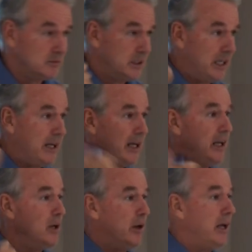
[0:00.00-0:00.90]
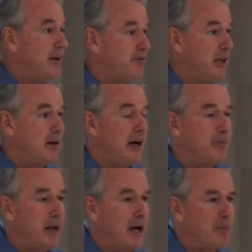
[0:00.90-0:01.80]
It, it, you know, if, it, uh,
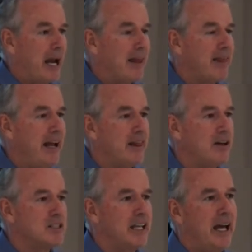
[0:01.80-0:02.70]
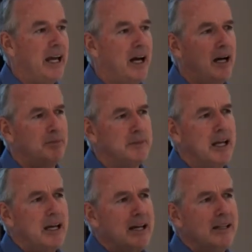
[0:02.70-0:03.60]
but but I think there's a um,
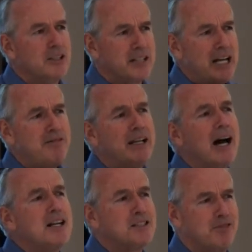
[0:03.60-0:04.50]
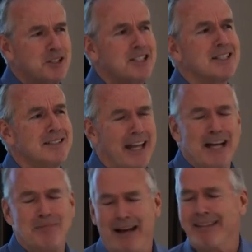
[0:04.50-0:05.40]
there's kind of an us versus
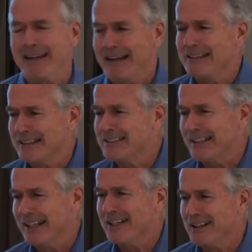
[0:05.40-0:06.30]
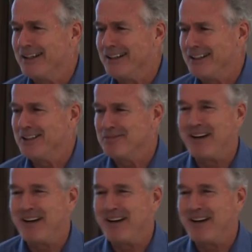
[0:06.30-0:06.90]
them. I think in this thing. Um,